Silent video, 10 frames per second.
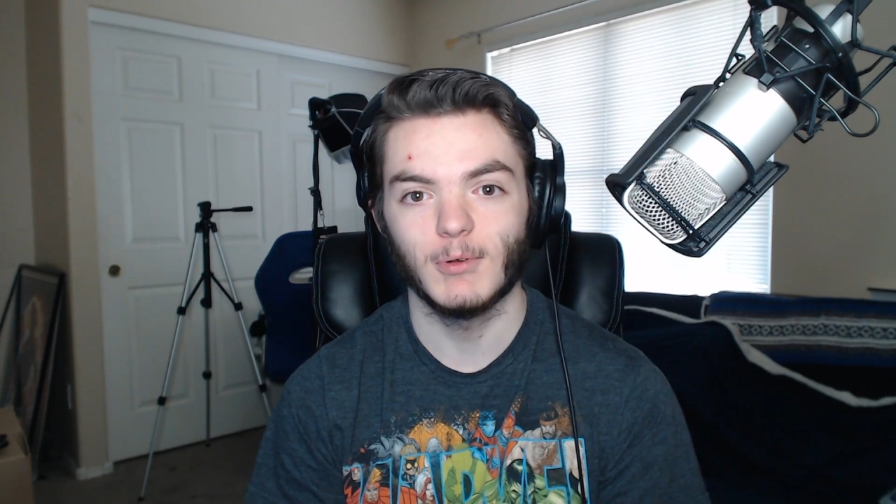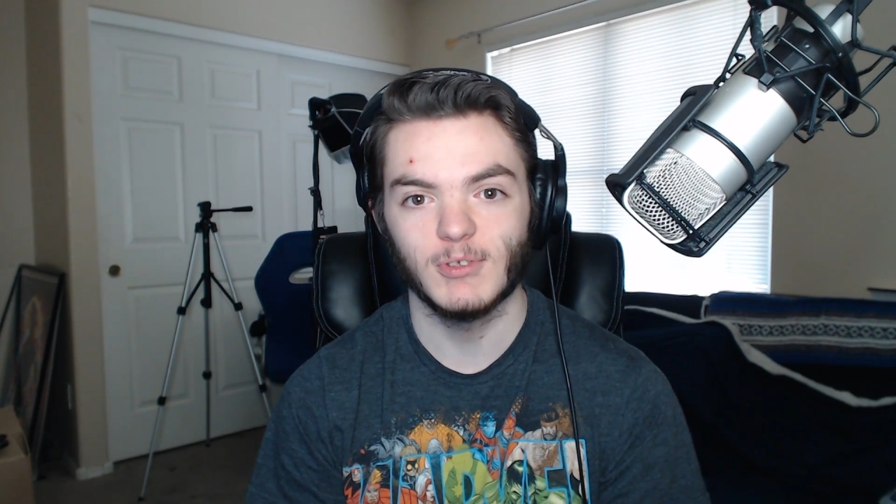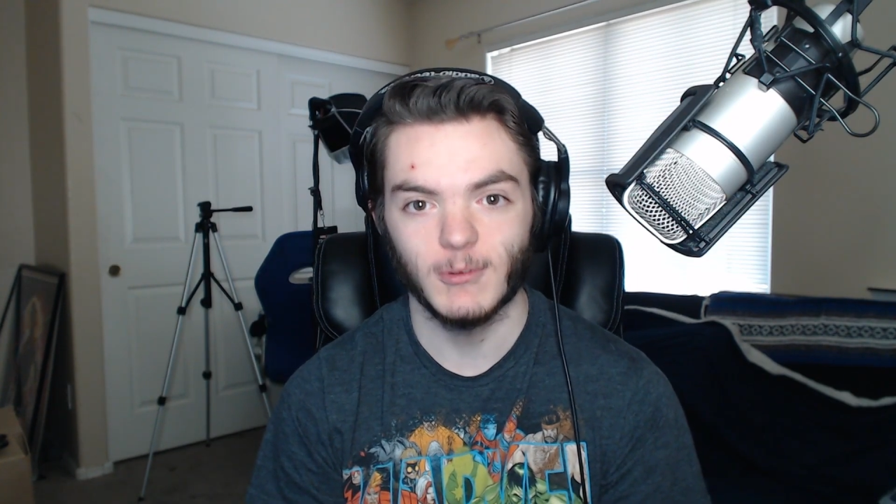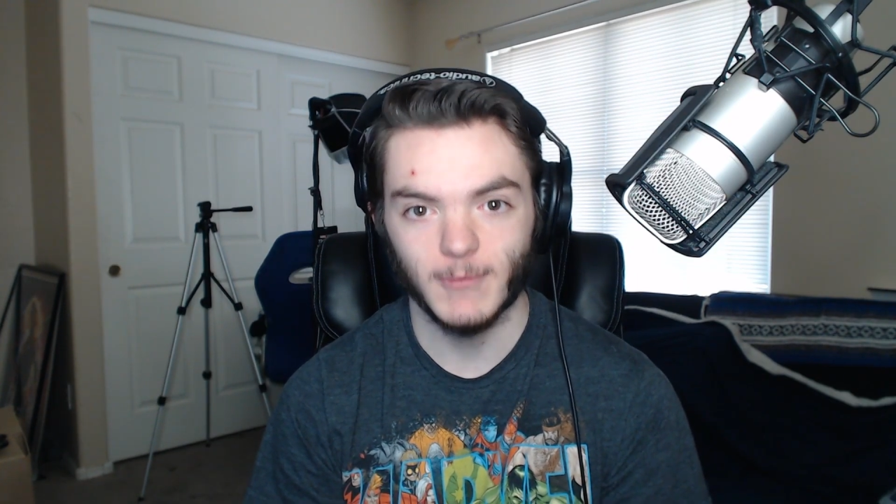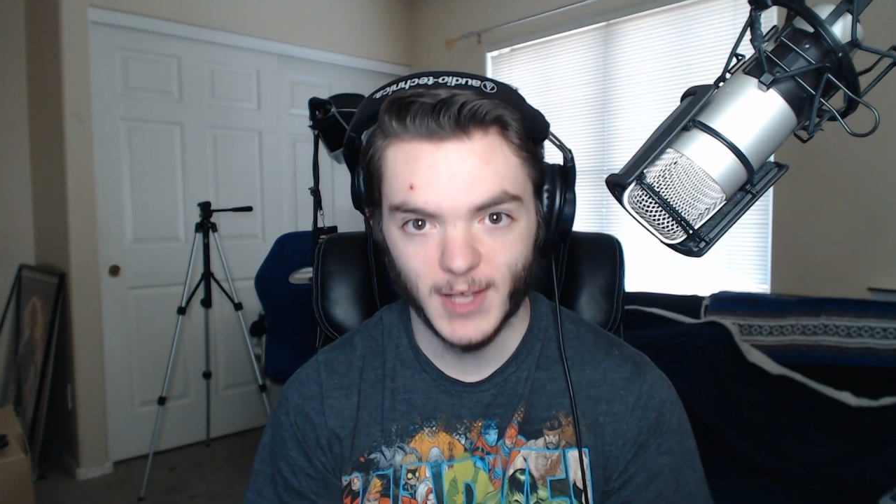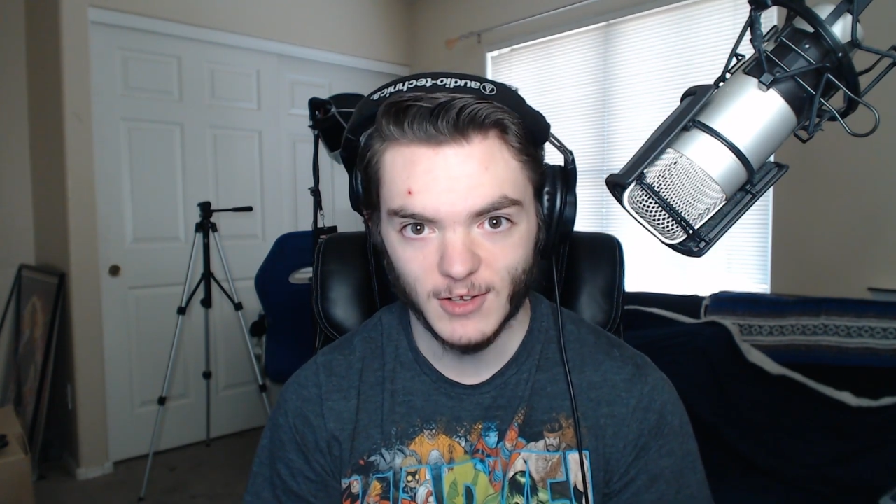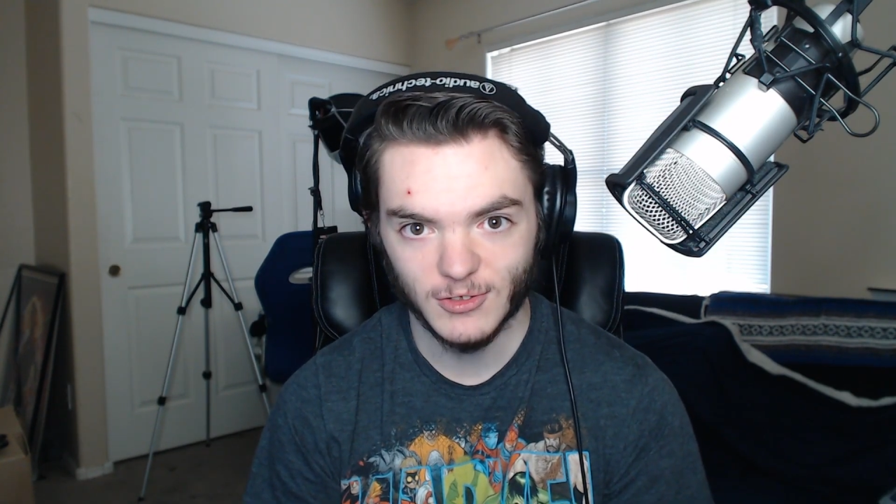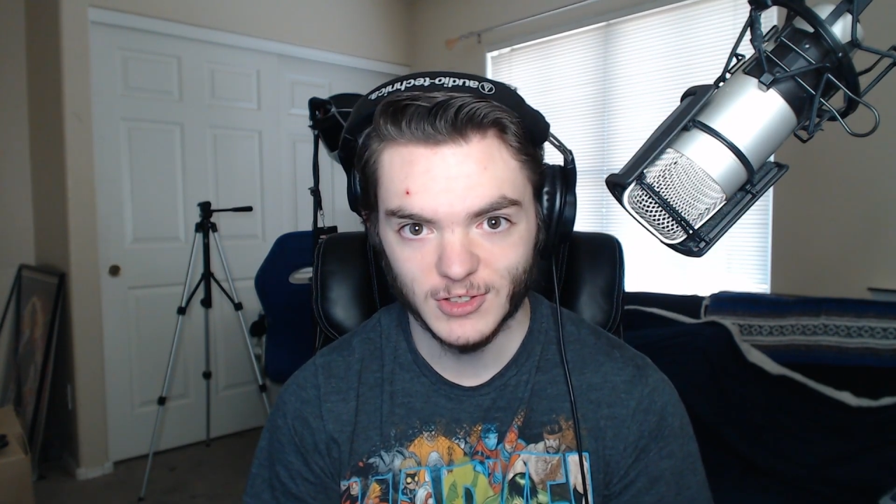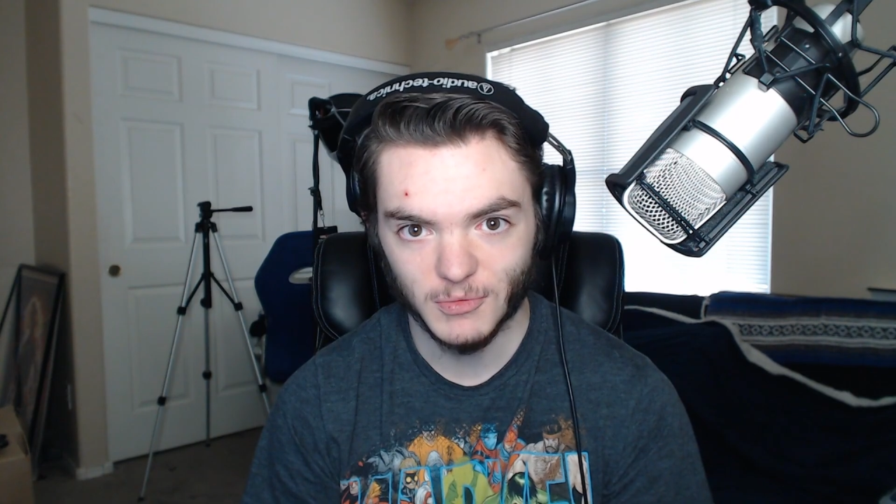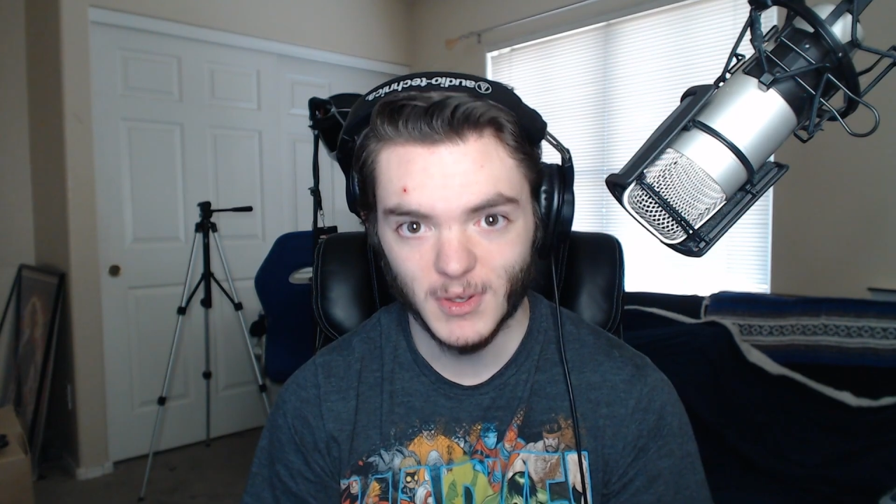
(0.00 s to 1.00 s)
post
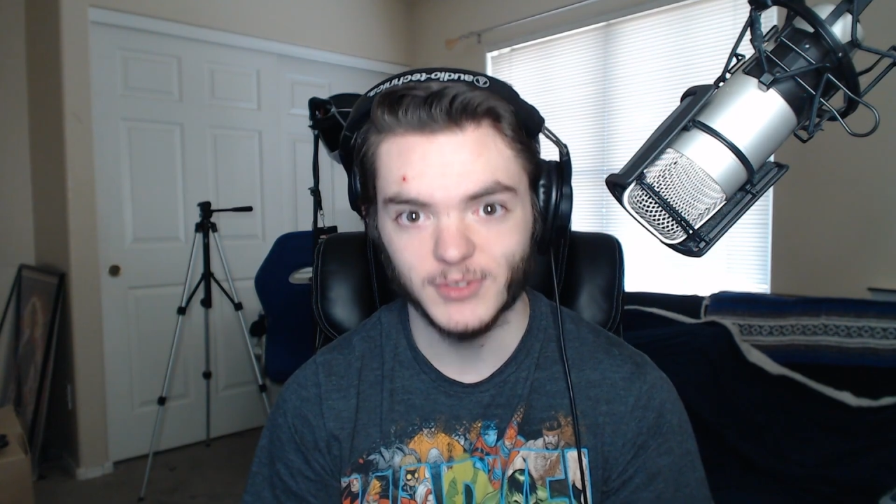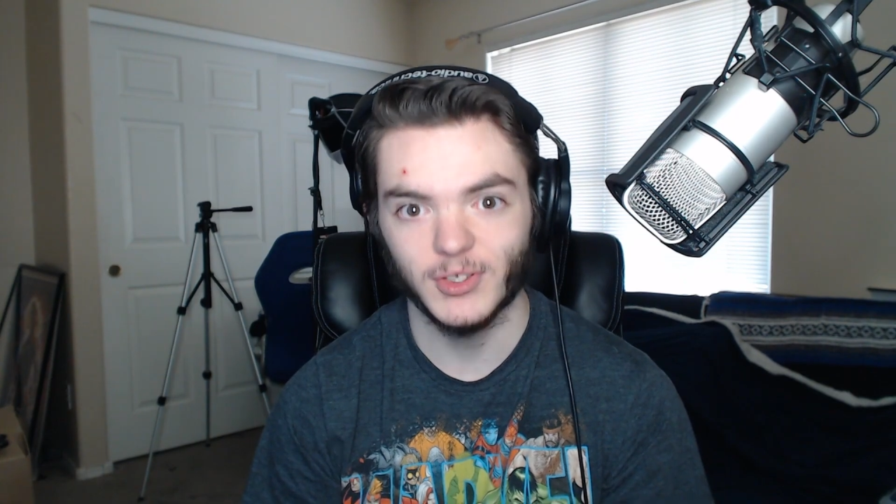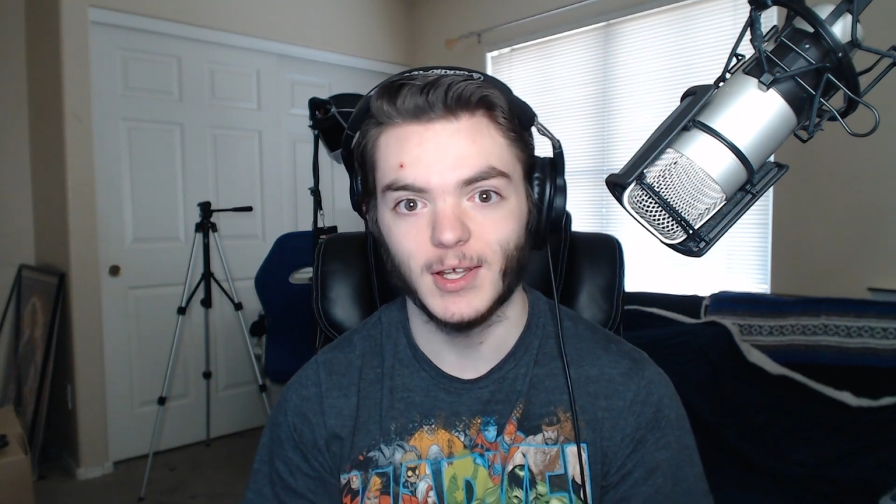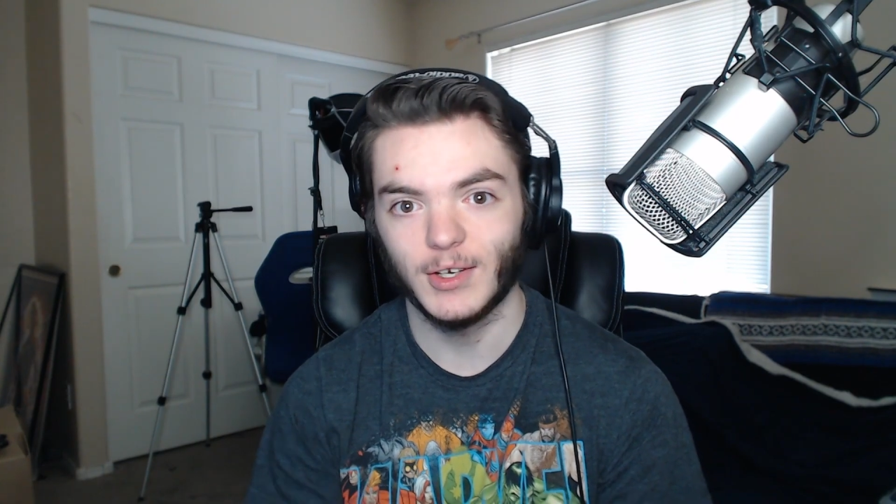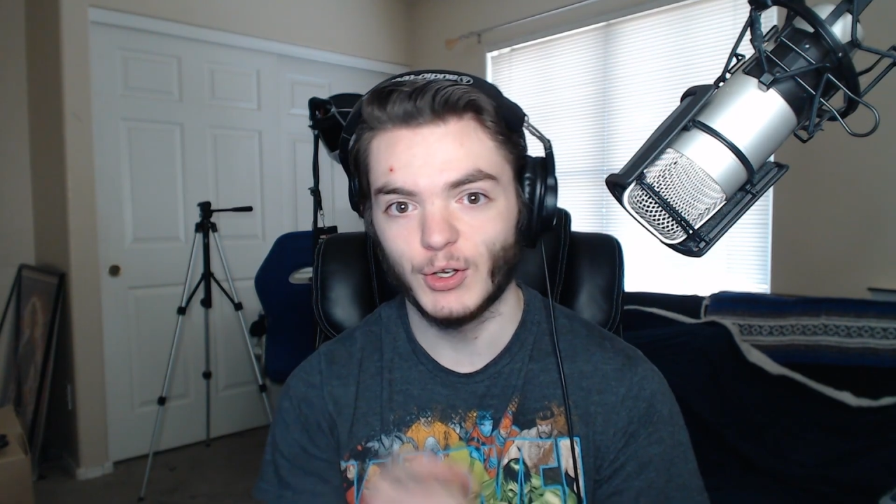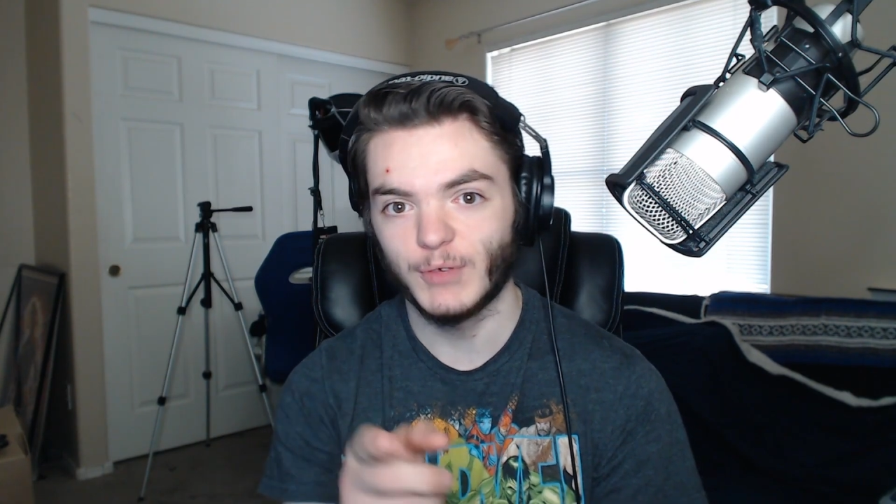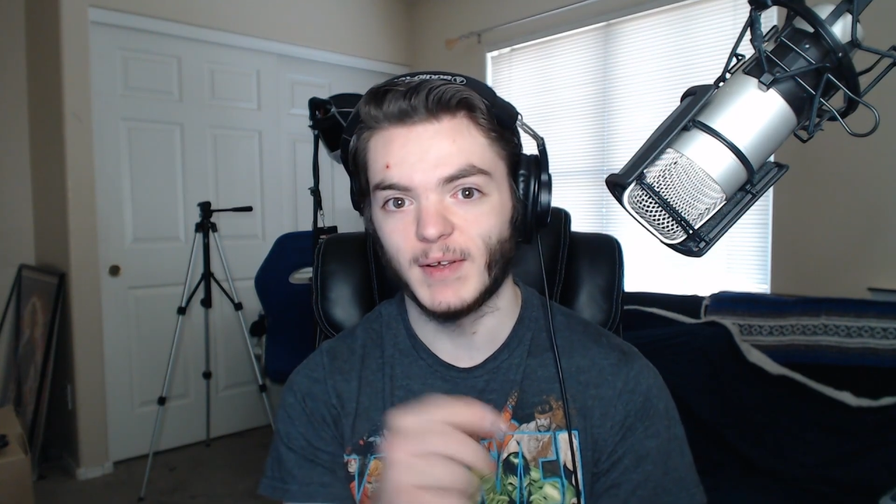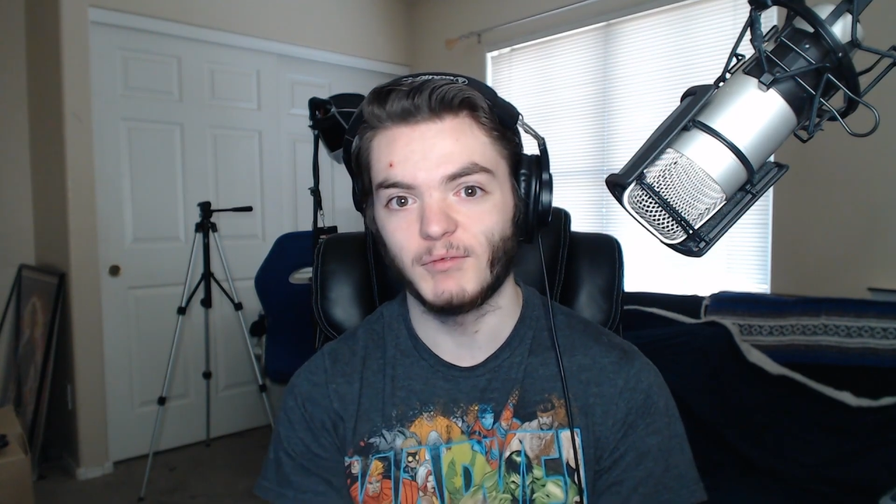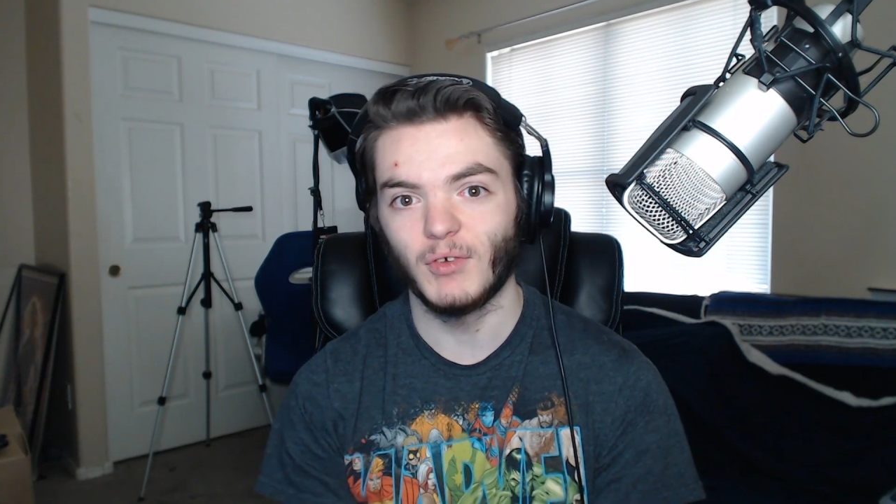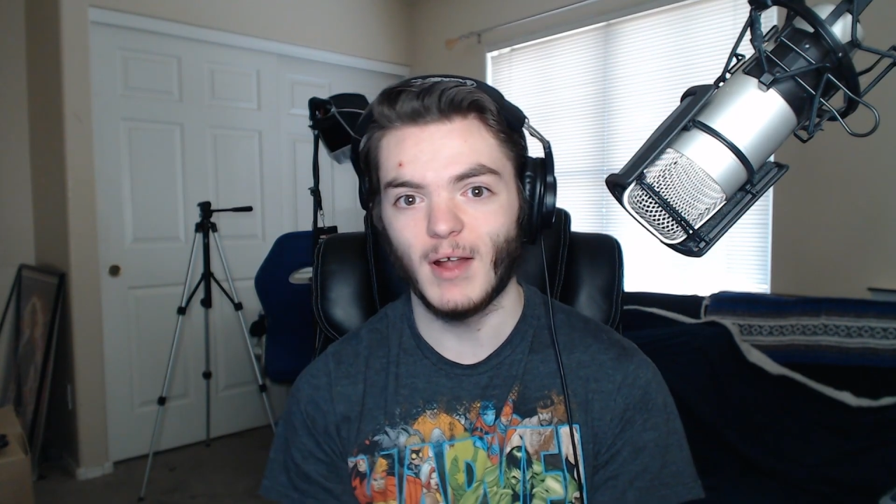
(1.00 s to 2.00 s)
notifications as well so you get notified for